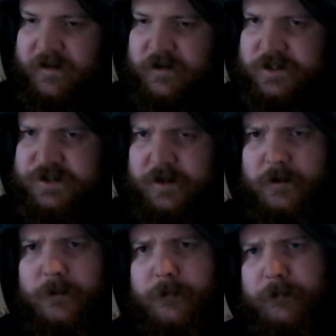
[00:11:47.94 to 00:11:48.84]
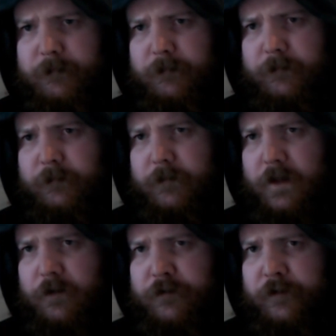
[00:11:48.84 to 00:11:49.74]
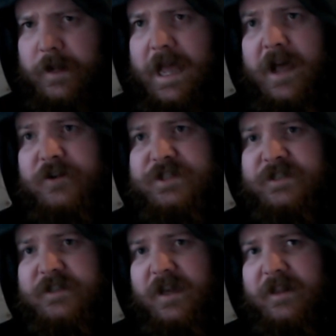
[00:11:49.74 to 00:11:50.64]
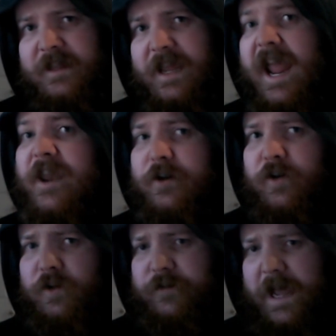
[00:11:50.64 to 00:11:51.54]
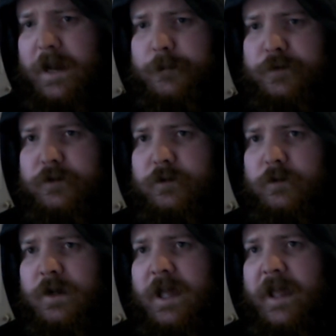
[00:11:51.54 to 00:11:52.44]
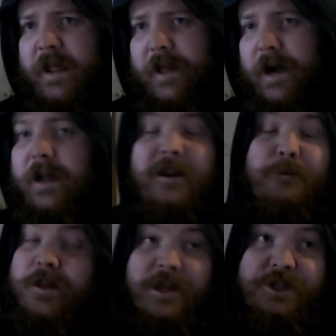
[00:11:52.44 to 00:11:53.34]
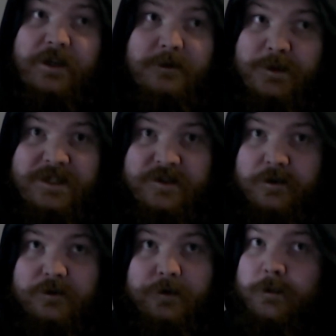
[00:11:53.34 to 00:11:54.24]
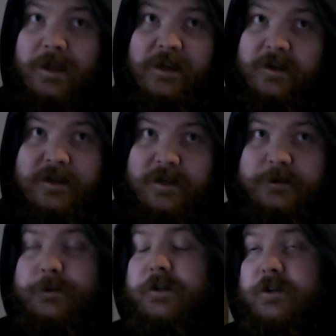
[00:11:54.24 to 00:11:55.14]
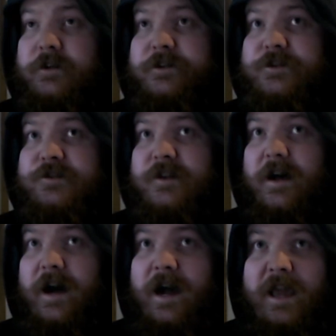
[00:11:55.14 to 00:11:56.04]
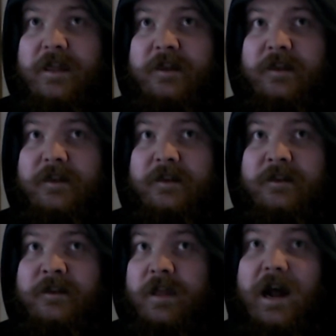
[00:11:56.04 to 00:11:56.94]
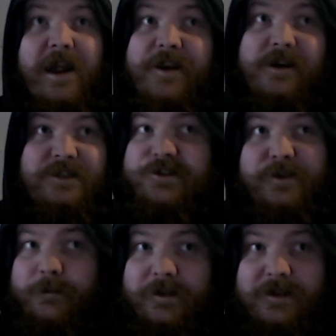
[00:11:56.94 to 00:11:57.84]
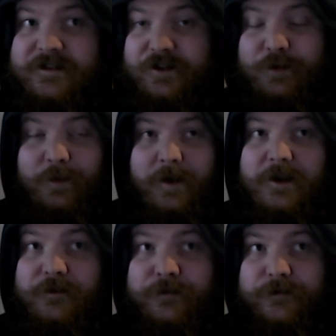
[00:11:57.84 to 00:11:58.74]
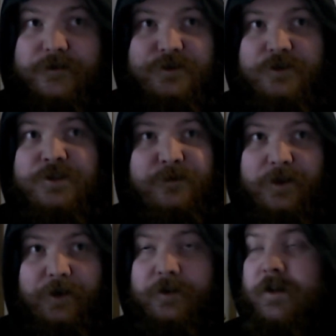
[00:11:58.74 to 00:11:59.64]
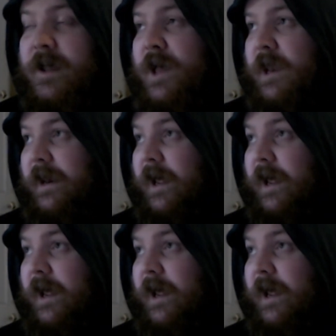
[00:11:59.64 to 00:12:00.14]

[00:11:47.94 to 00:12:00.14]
So throughout the end of April, I am actually going to be still making art, because I cannot stop this creative juice flow that